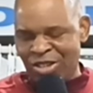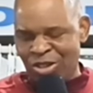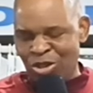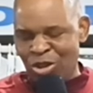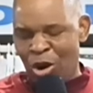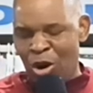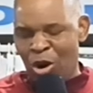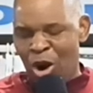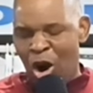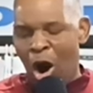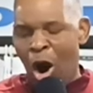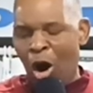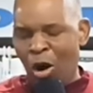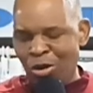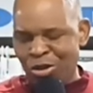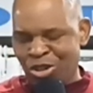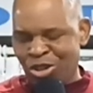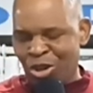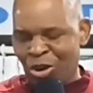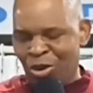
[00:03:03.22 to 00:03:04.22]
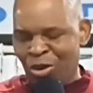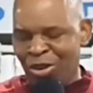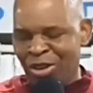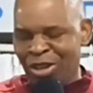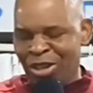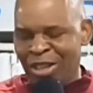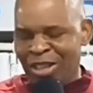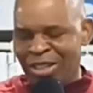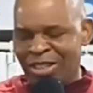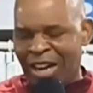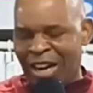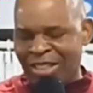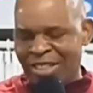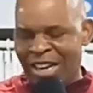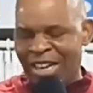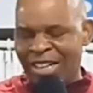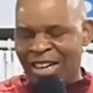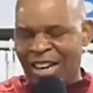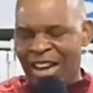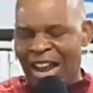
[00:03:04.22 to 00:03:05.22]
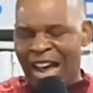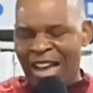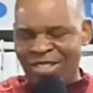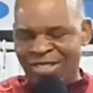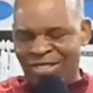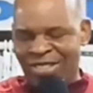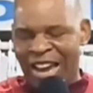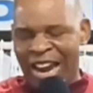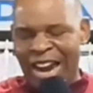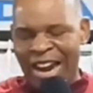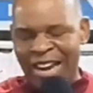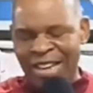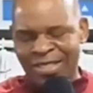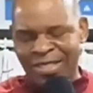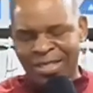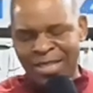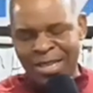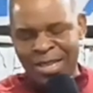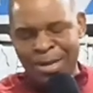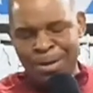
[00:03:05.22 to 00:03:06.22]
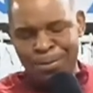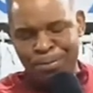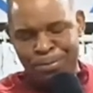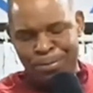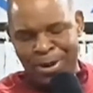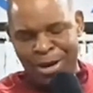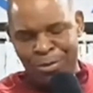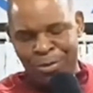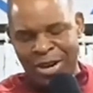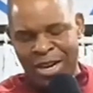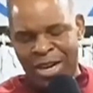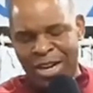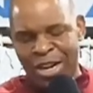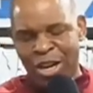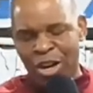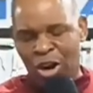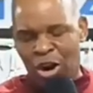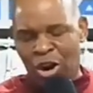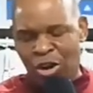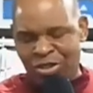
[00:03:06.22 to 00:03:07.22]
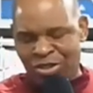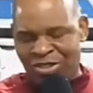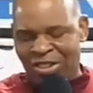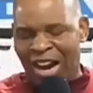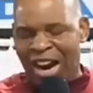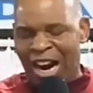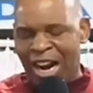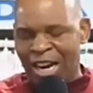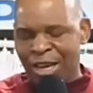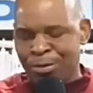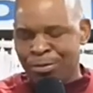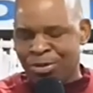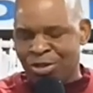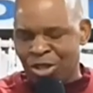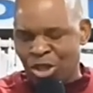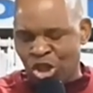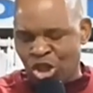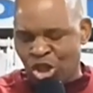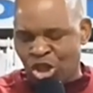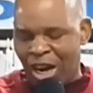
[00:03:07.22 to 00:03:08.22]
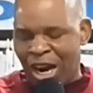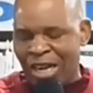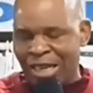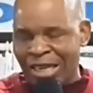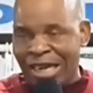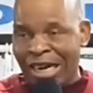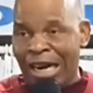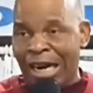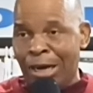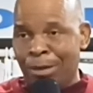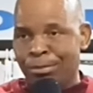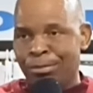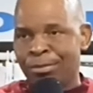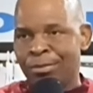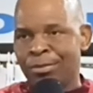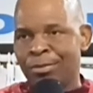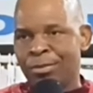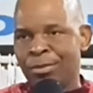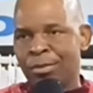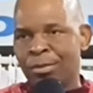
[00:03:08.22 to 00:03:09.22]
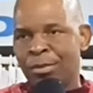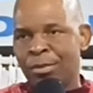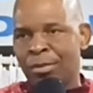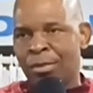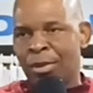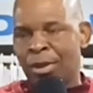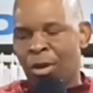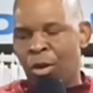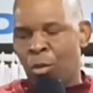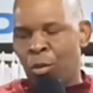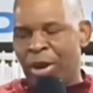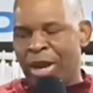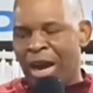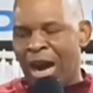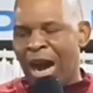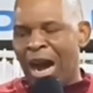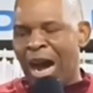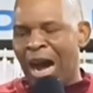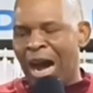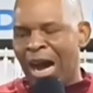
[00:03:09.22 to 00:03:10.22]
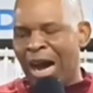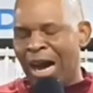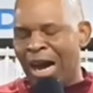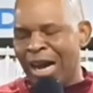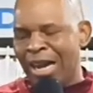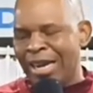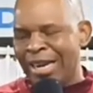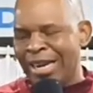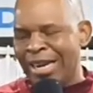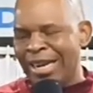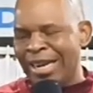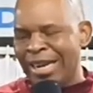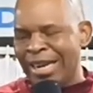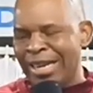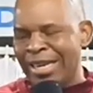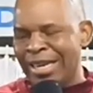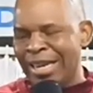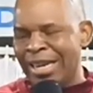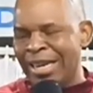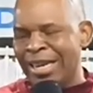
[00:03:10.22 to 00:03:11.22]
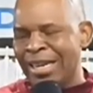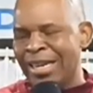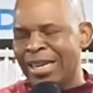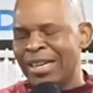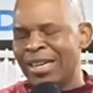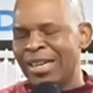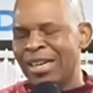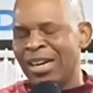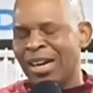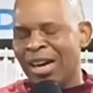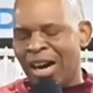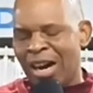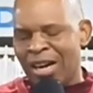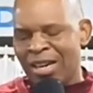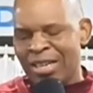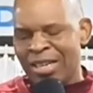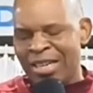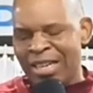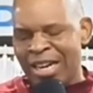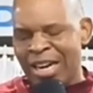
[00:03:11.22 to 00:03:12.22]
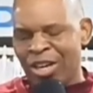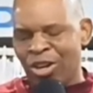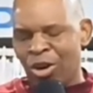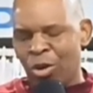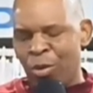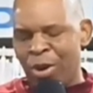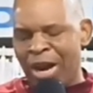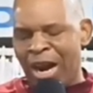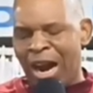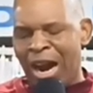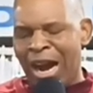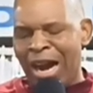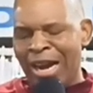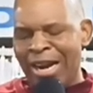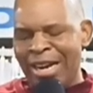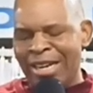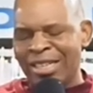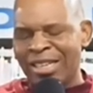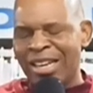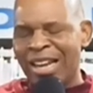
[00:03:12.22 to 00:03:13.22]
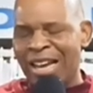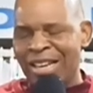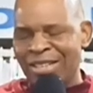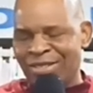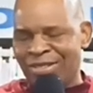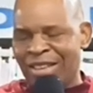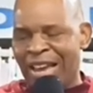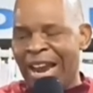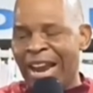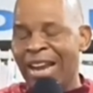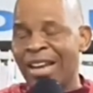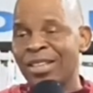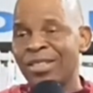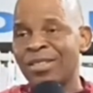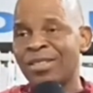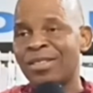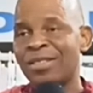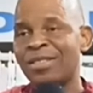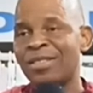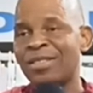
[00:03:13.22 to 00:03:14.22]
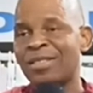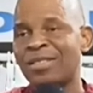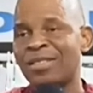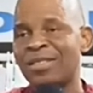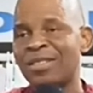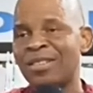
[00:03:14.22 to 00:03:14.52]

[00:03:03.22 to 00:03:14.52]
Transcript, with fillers: know also that in the last days, perilous times shall come. We are in the, you know, we are in the last days.